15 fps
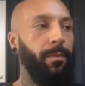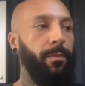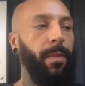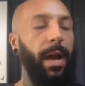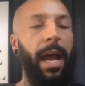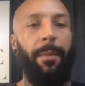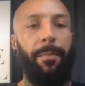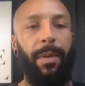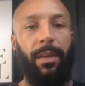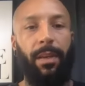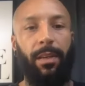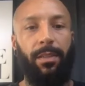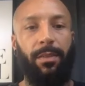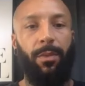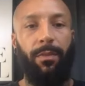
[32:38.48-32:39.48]
my
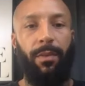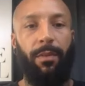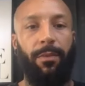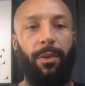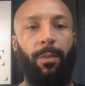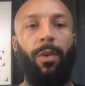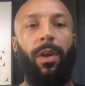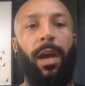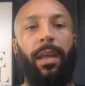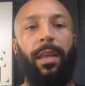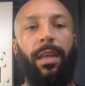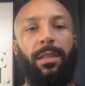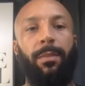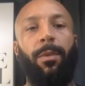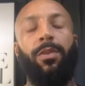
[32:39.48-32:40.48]
happiness within football, like
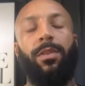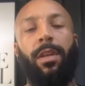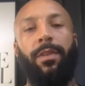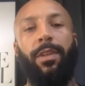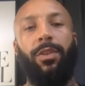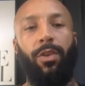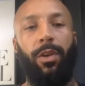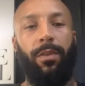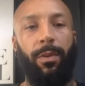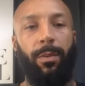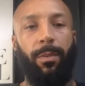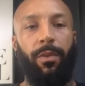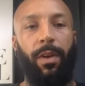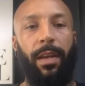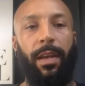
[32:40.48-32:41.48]
it's the most I've enjoyed
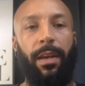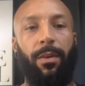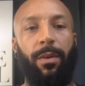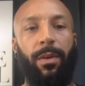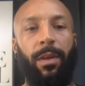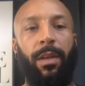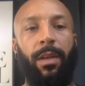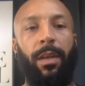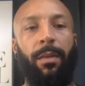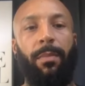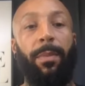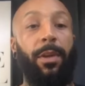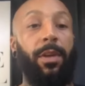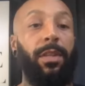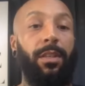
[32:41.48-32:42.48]
football right now.
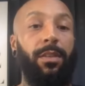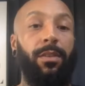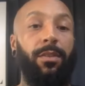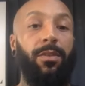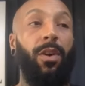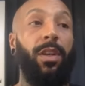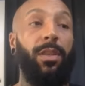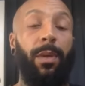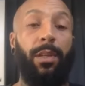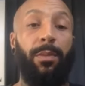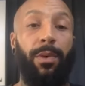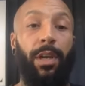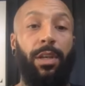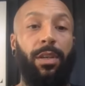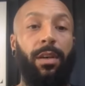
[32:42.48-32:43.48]
Maybe because there's not as much
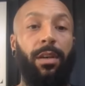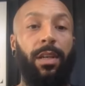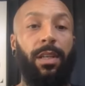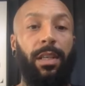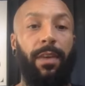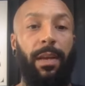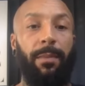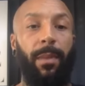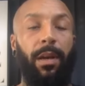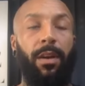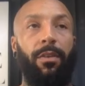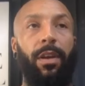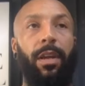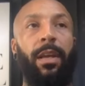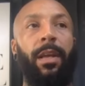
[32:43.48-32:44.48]
pressure because I've had my
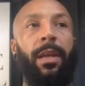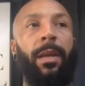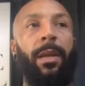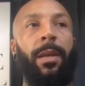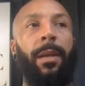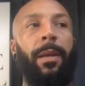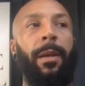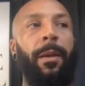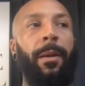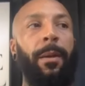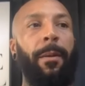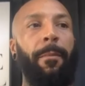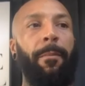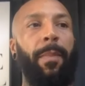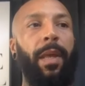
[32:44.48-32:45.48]
career.
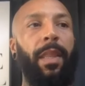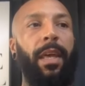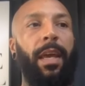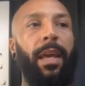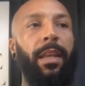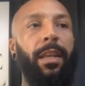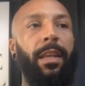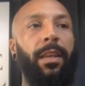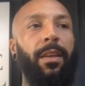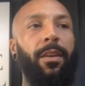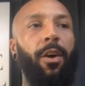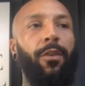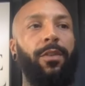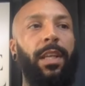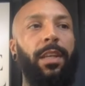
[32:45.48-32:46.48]
But then
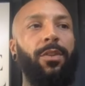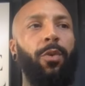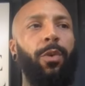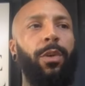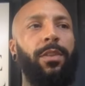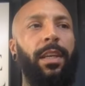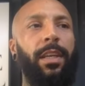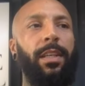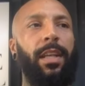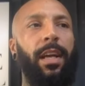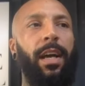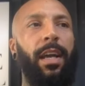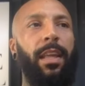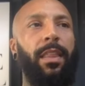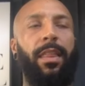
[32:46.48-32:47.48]
obviously there's always things that
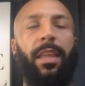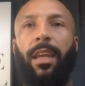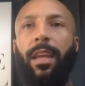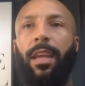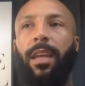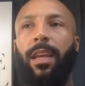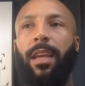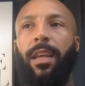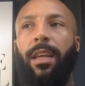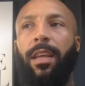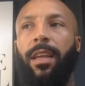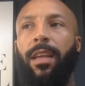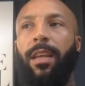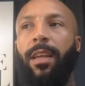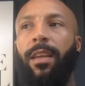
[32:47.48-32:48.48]
I think,
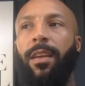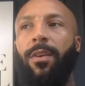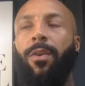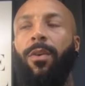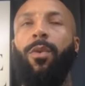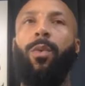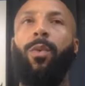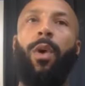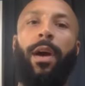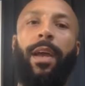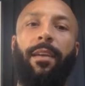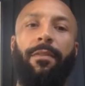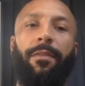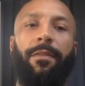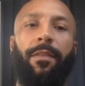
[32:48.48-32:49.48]
oh, what
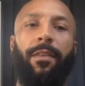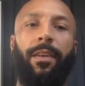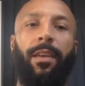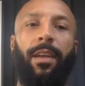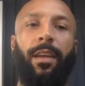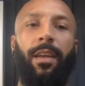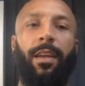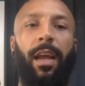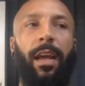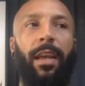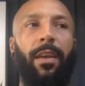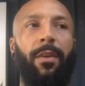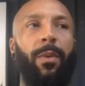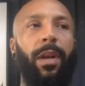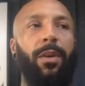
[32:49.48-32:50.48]
if?
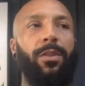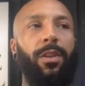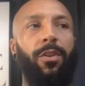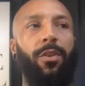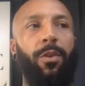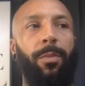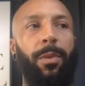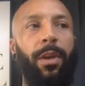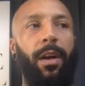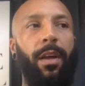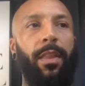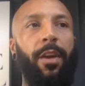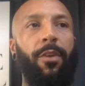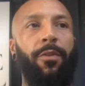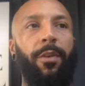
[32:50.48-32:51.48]
Like when I was at QPR,
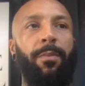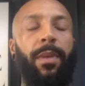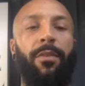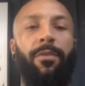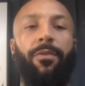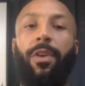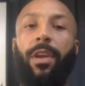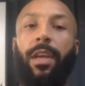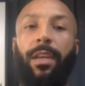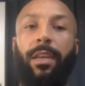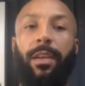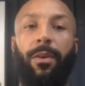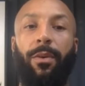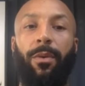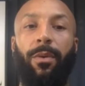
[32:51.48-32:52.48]
they offered me a three year
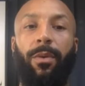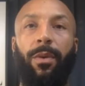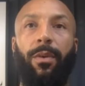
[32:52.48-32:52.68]
deal